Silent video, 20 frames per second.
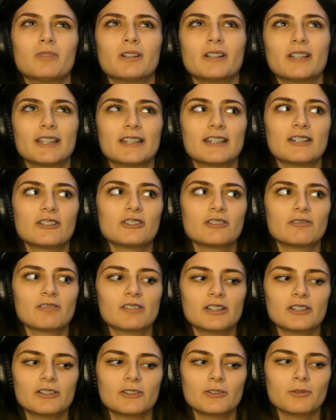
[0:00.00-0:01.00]
what can she
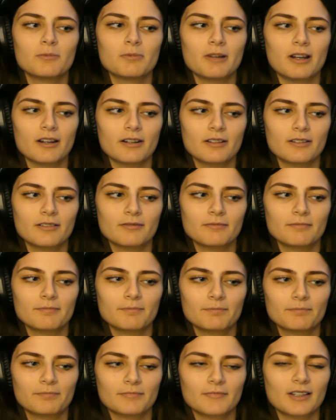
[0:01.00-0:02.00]
really do about it?
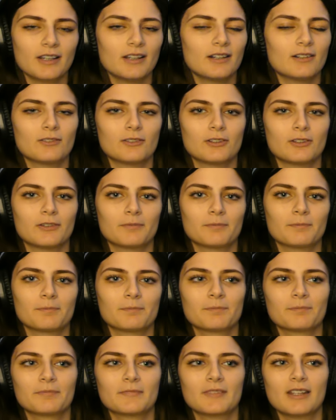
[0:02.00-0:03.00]
I don't know.
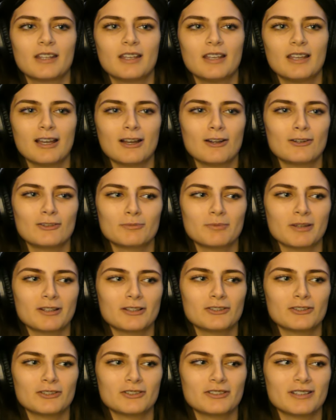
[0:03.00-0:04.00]
I was about
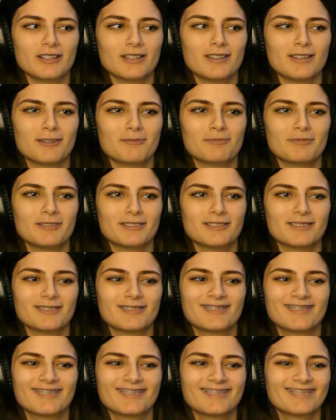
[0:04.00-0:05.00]
to just say that, but
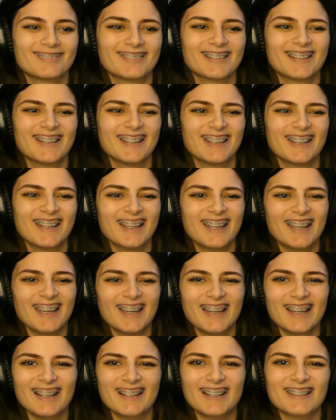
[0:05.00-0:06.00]

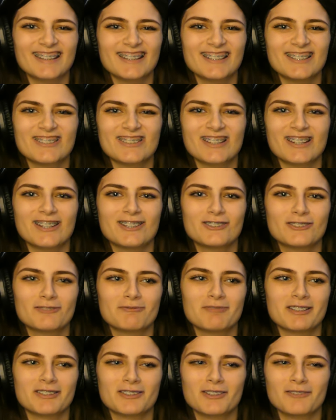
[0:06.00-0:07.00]
I guess I just answered
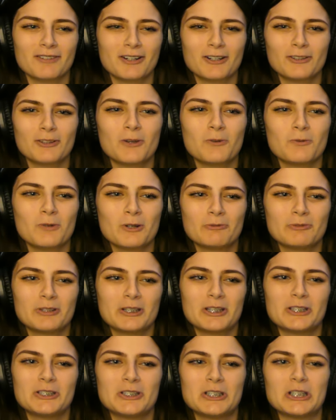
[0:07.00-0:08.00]
myself. I don't know what
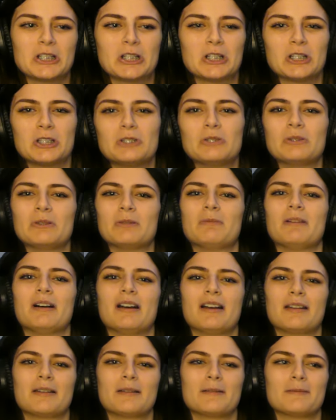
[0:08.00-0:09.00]
really she could do
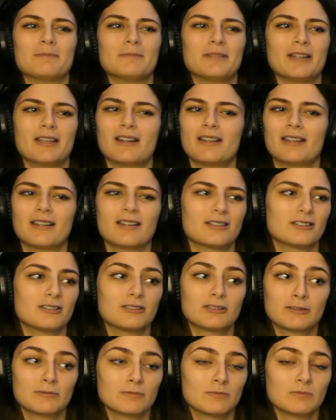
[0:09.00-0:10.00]
about it, but I
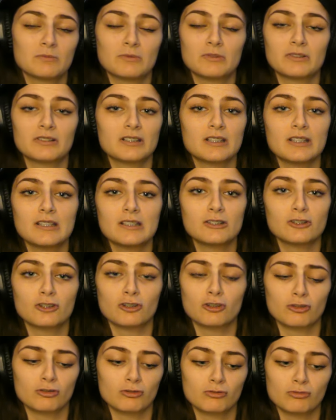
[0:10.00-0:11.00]
guess we'll see.
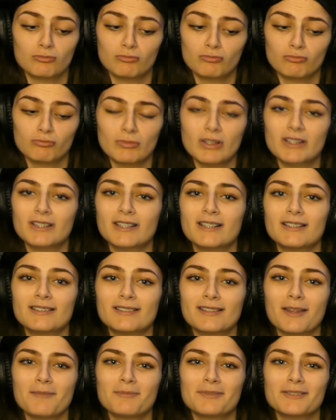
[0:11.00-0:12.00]
So let's get
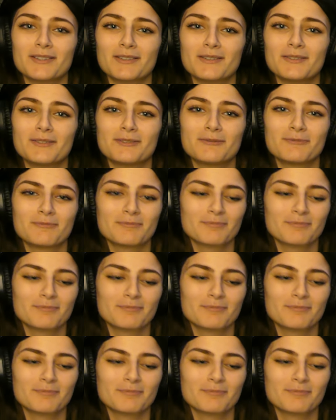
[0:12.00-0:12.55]
into the episode.